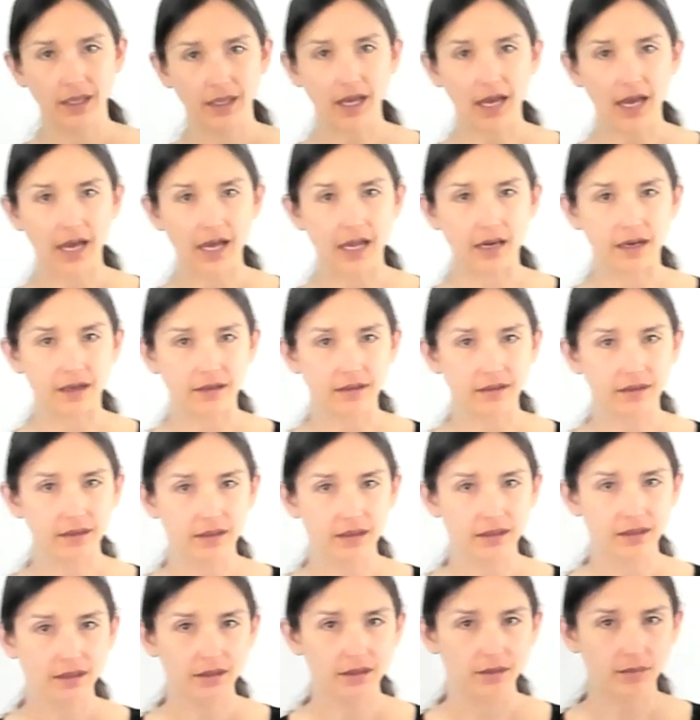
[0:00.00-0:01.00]
And
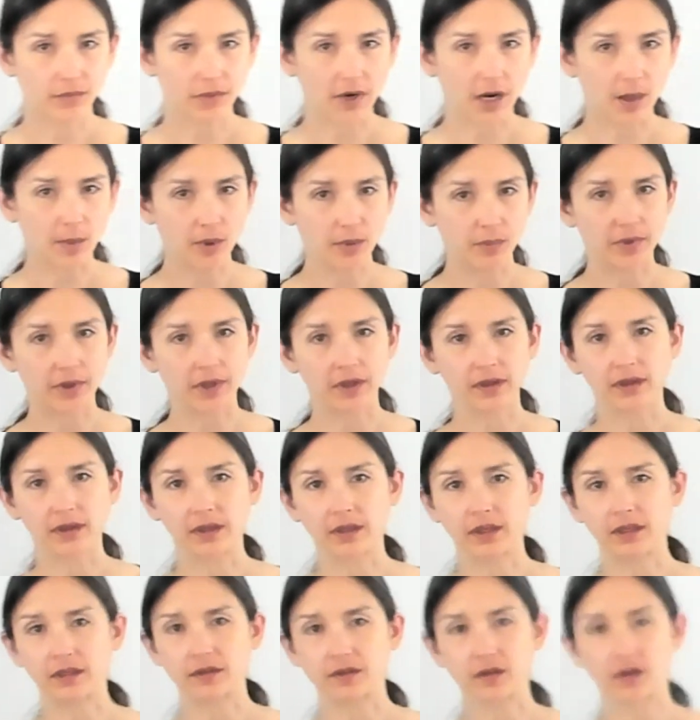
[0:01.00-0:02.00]

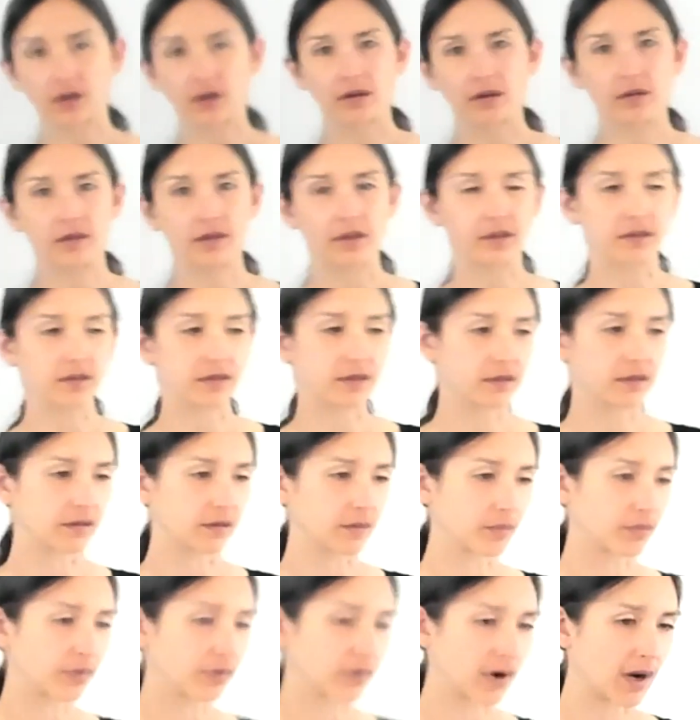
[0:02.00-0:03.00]
probabilities are this is
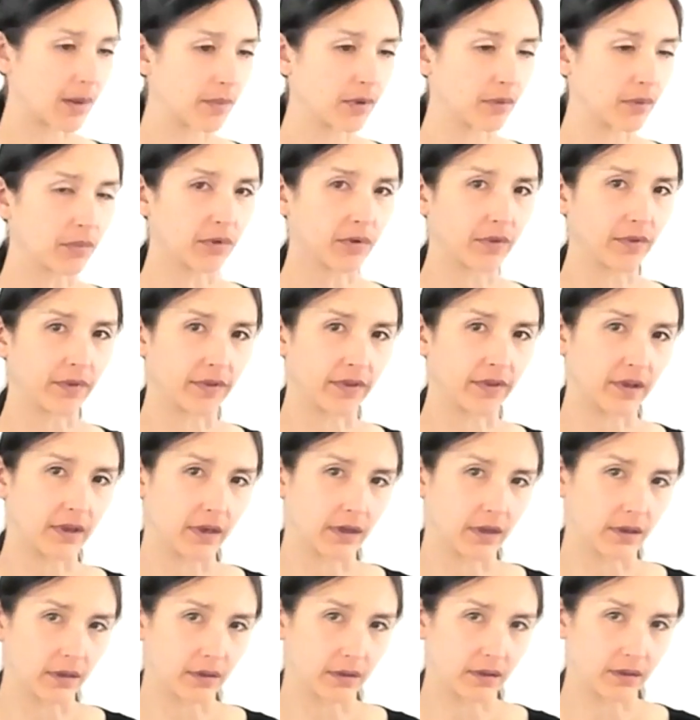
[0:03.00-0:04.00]
a probable
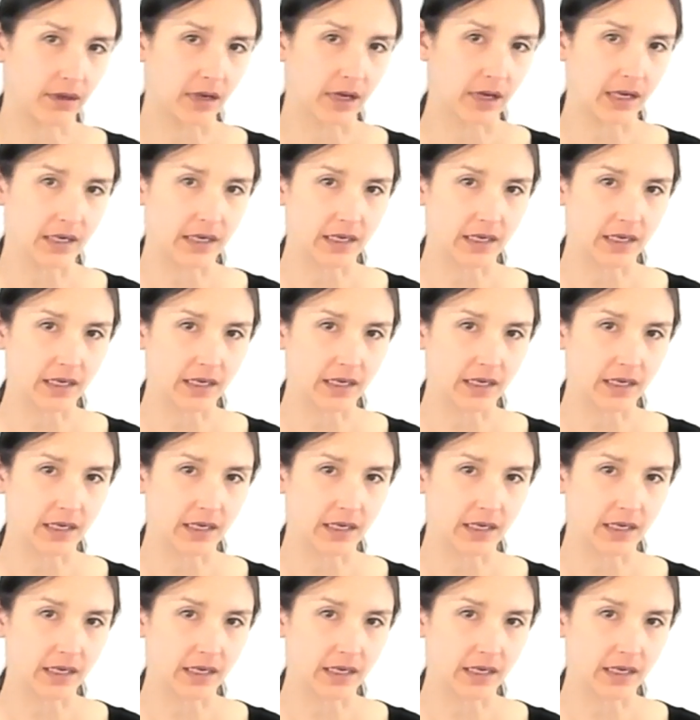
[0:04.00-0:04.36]
thing, not